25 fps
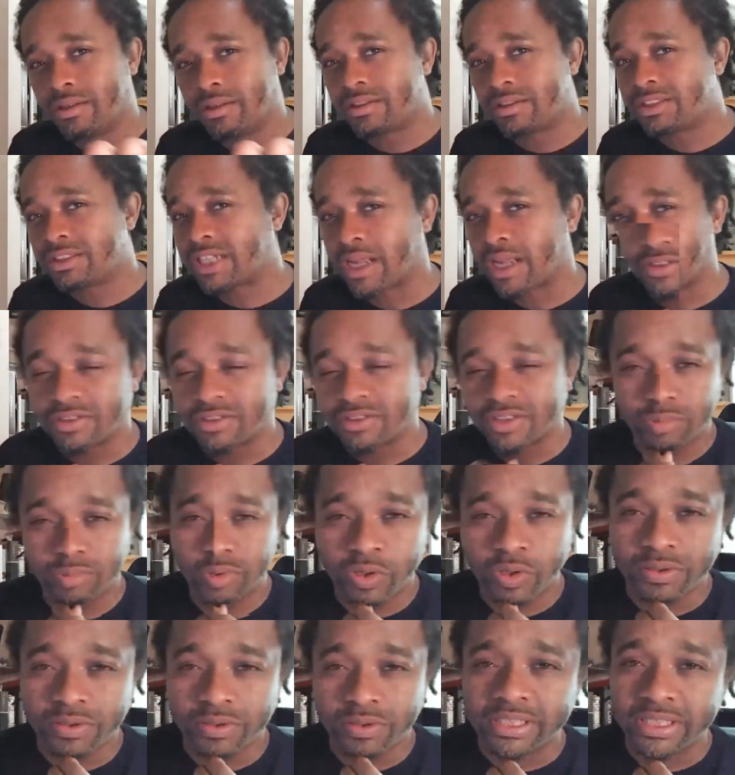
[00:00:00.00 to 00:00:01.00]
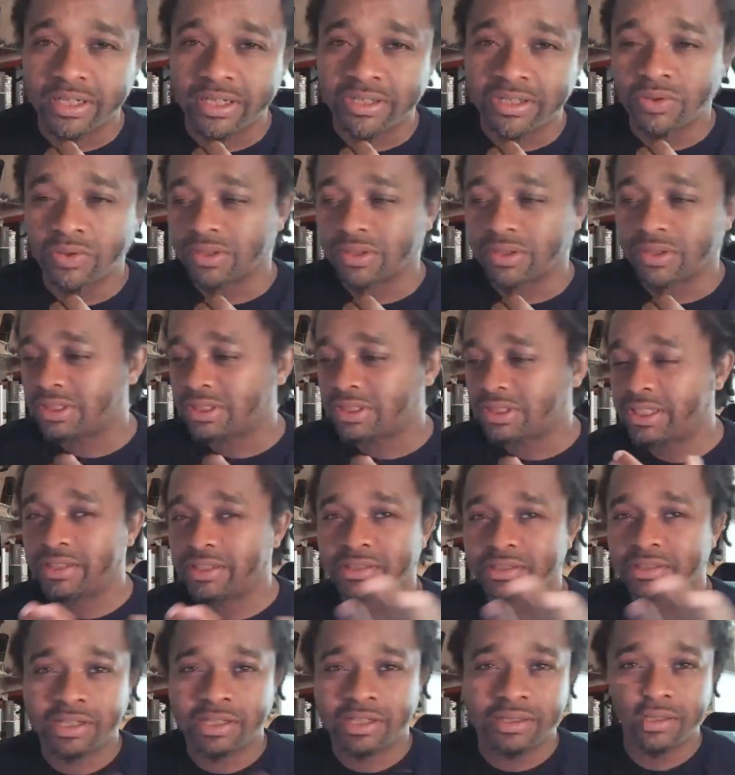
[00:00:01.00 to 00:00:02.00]
shout out to the bro, Seer Duke of
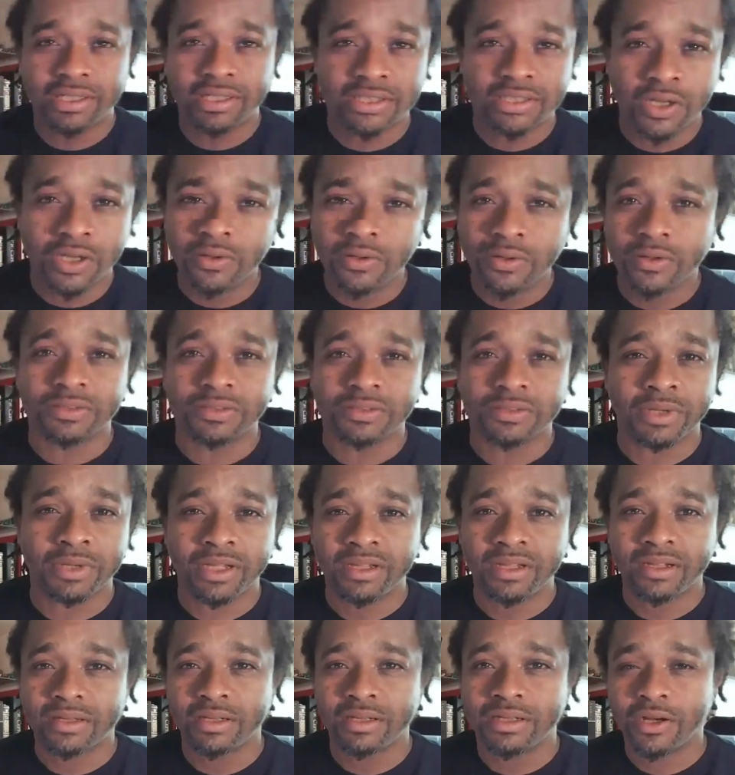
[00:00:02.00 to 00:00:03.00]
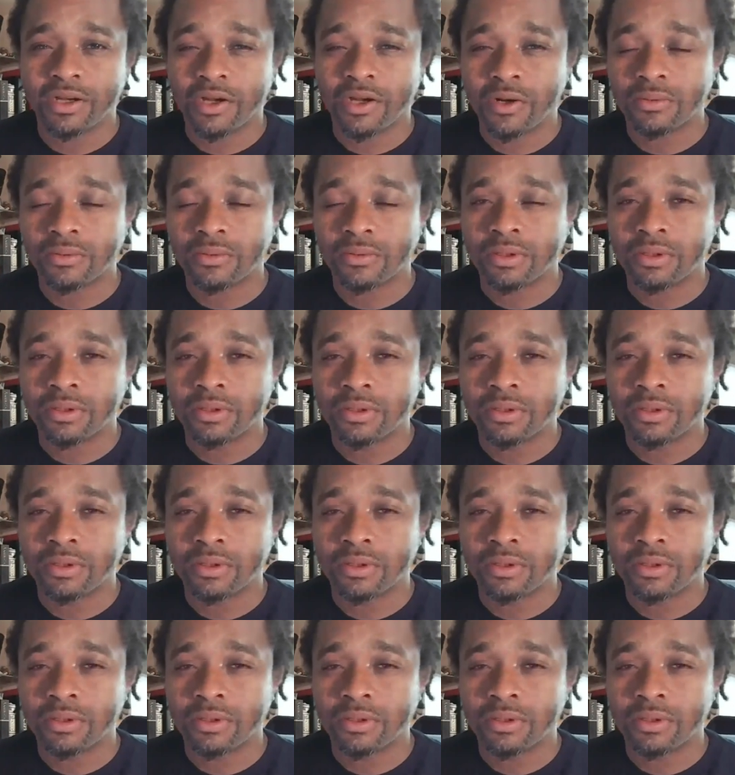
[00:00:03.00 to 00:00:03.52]
Tears, literally told us, man, you know,